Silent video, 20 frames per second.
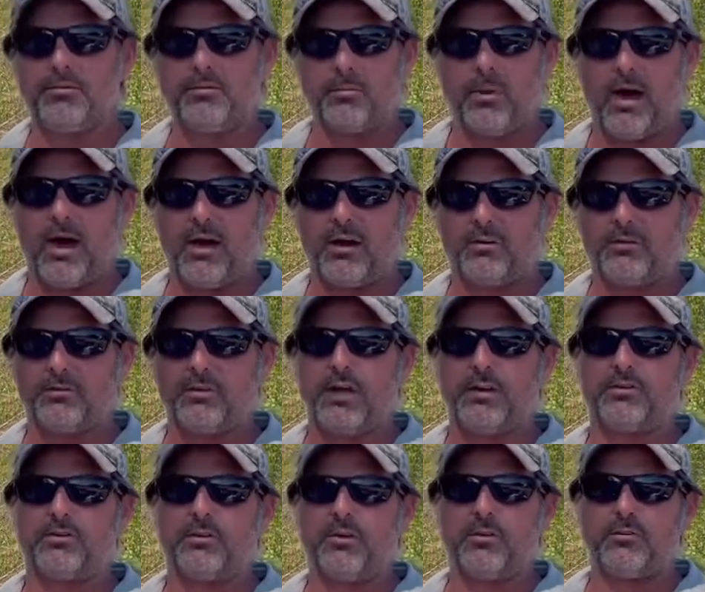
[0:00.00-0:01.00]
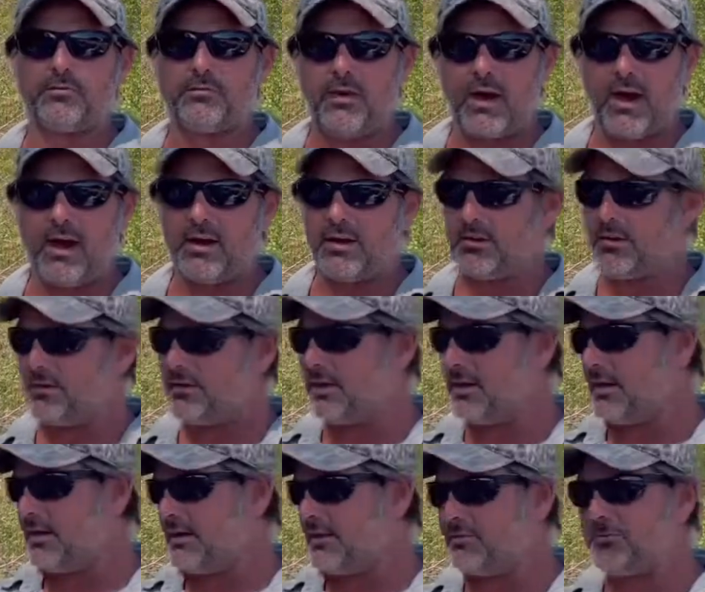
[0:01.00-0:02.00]
piles catching on fire,
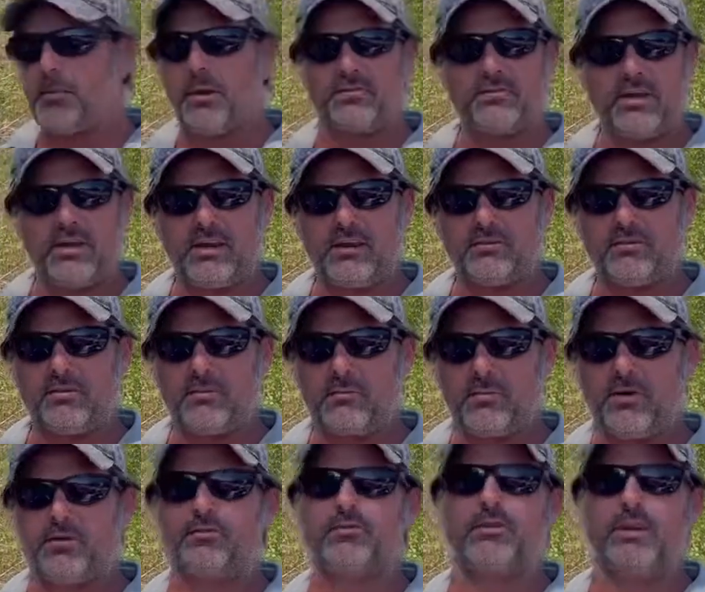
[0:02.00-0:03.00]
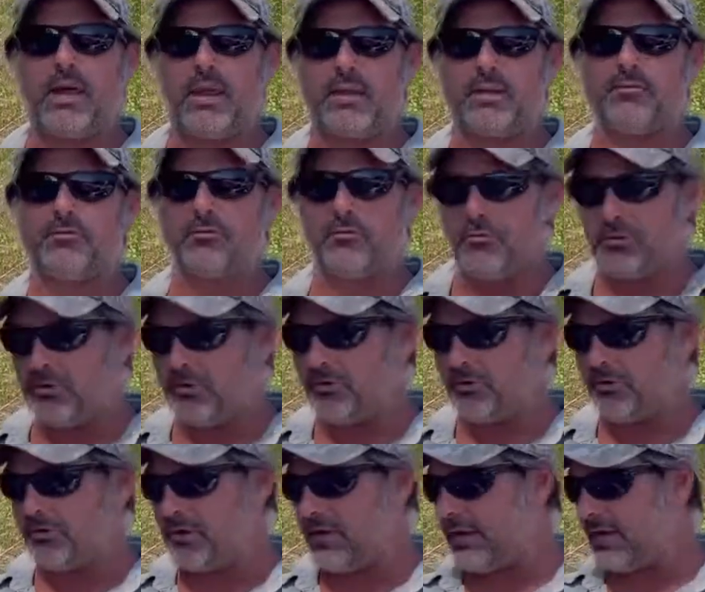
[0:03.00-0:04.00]
spontaneous combustion, that is a real
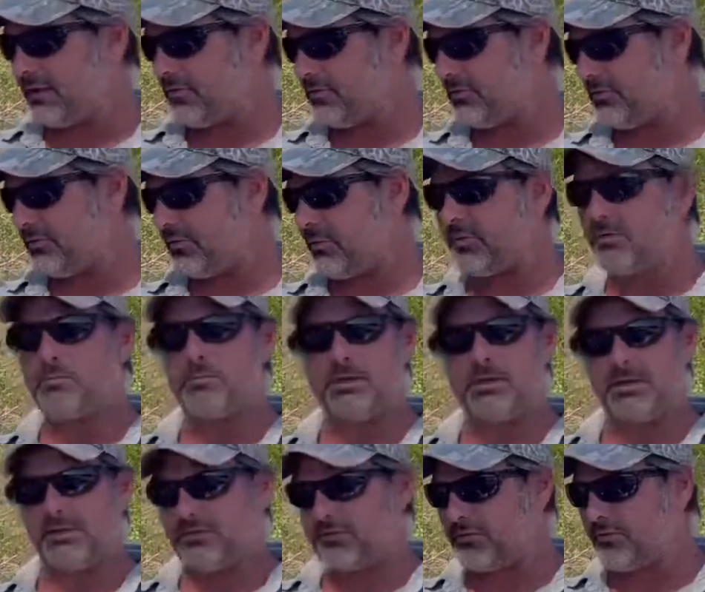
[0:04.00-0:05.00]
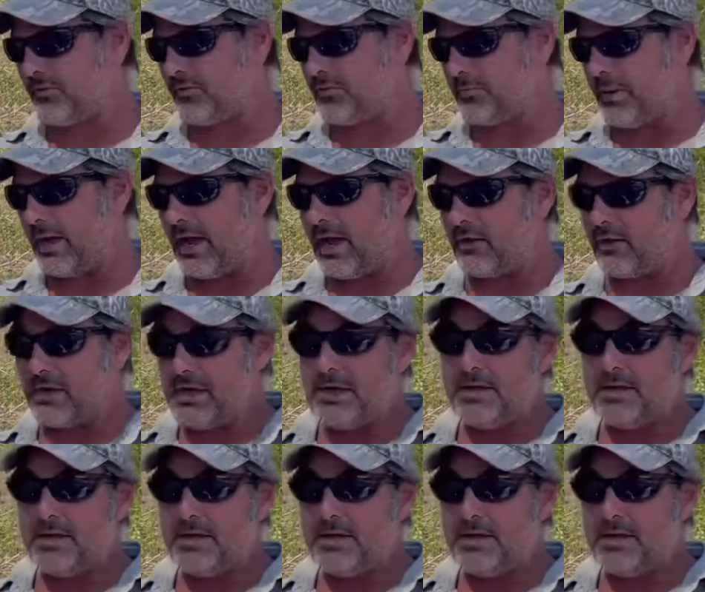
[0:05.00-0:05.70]
thing. So something to be concerned about.